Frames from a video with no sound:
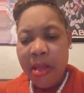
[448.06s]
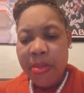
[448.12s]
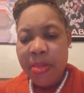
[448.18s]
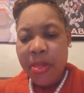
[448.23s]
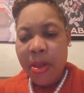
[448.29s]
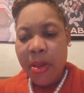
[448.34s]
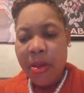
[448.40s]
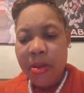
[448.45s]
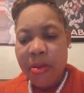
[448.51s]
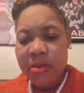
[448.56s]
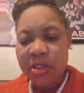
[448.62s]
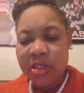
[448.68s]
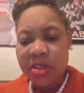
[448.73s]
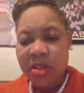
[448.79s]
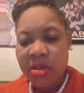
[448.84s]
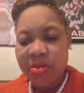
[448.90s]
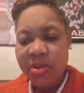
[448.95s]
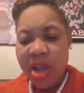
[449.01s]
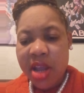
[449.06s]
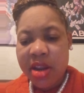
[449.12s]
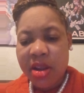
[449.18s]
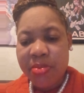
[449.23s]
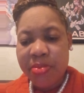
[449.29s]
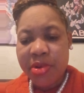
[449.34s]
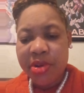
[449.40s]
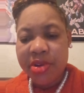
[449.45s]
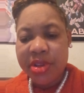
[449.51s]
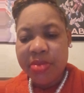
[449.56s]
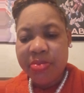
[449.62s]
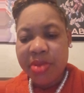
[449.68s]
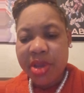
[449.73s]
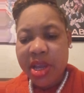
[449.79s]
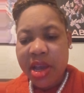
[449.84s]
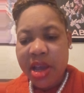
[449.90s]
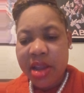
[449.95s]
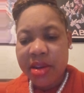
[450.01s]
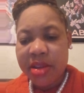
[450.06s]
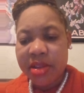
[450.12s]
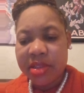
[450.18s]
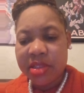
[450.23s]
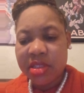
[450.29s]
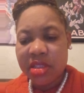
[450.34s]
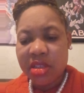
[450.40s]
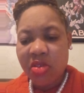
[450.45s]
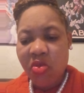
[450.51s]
Now, some kind of burning mechanics.